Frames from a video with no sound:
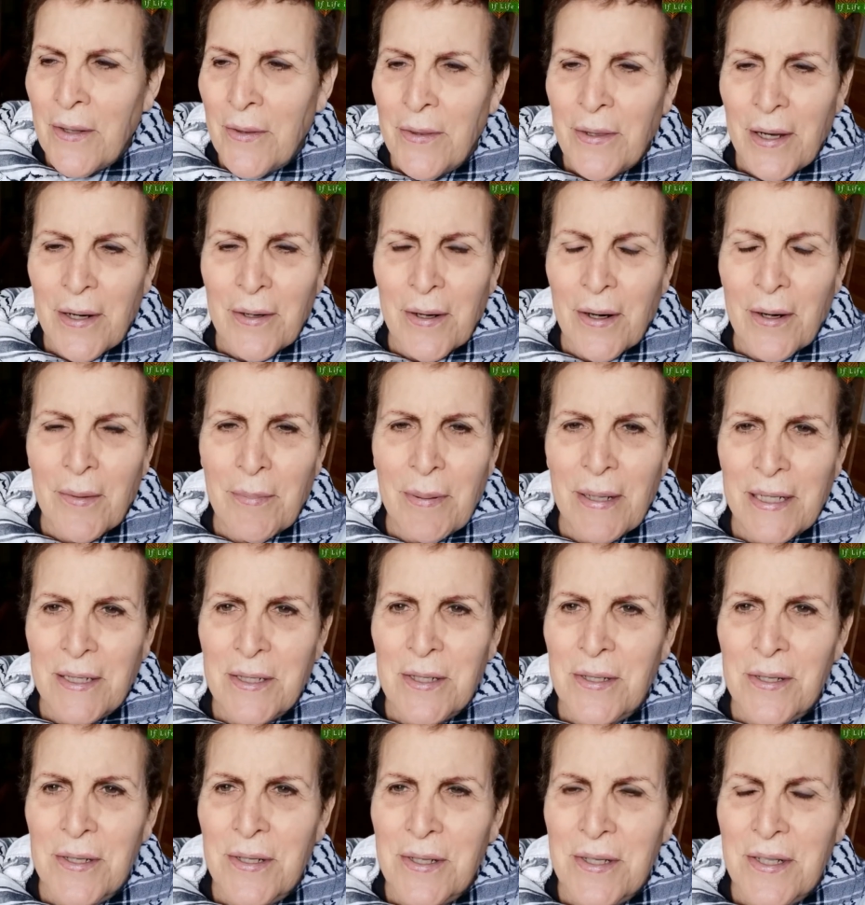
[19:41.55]
There are
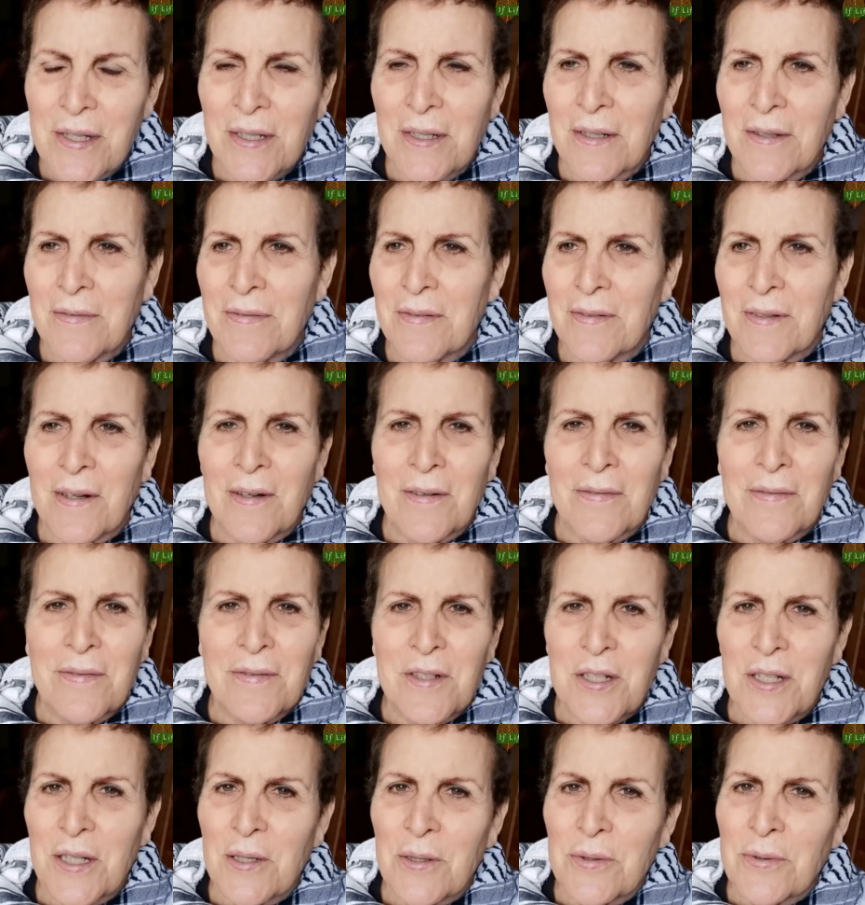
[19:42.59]
pictures
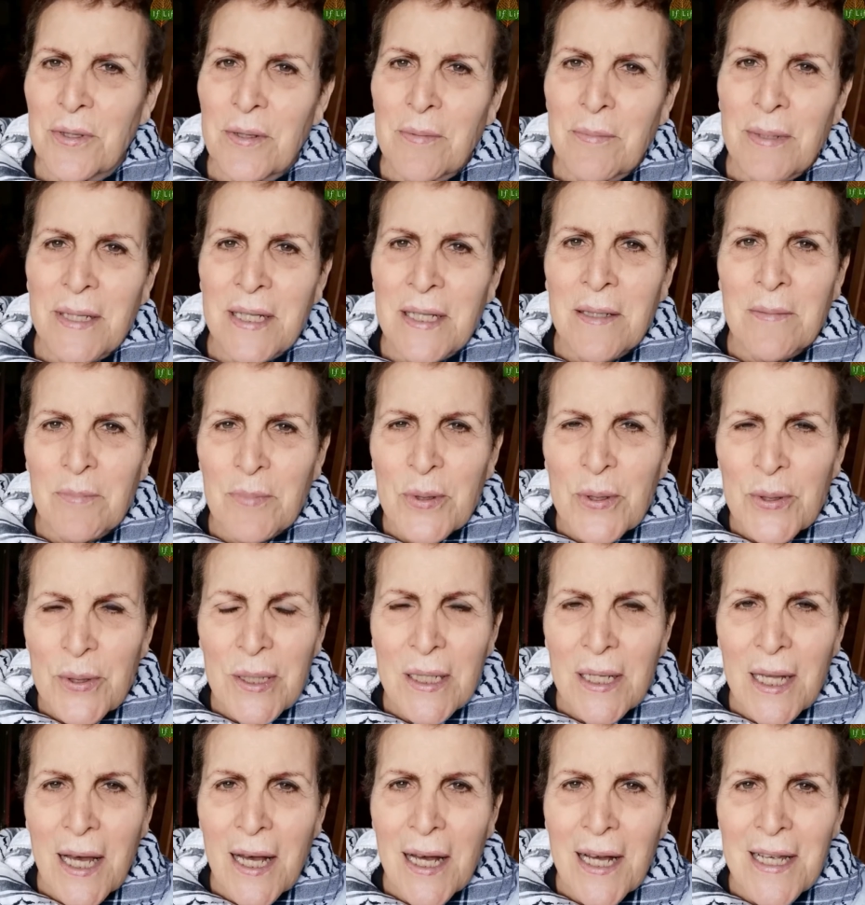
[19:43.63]
of children being
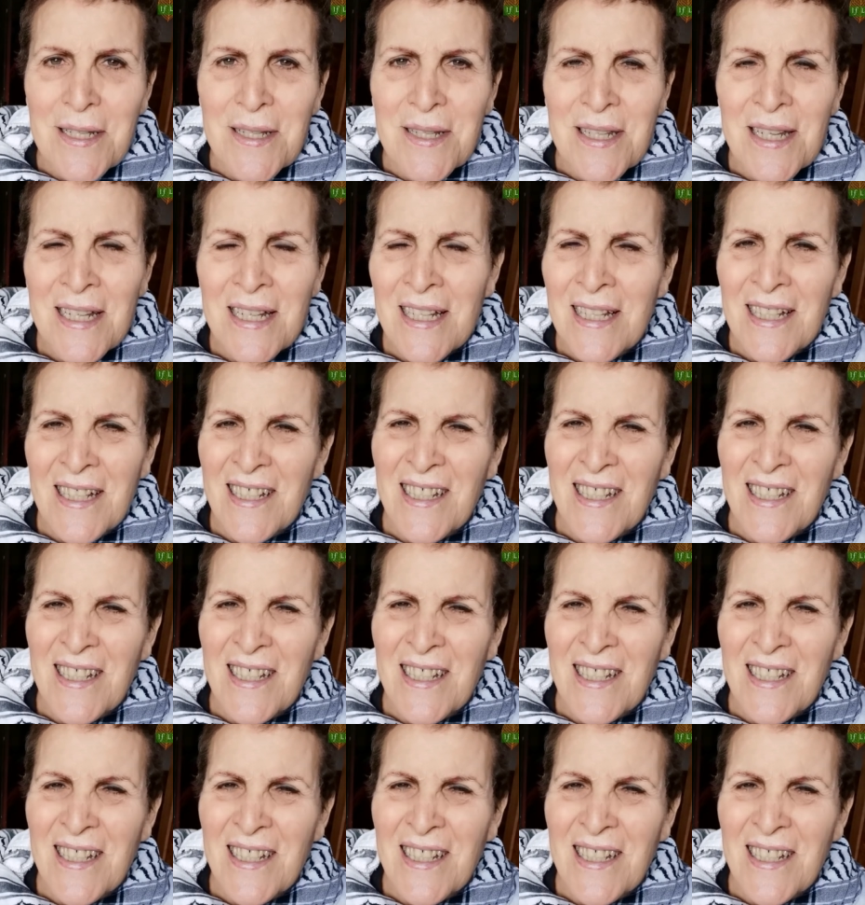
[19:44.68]
brutalized.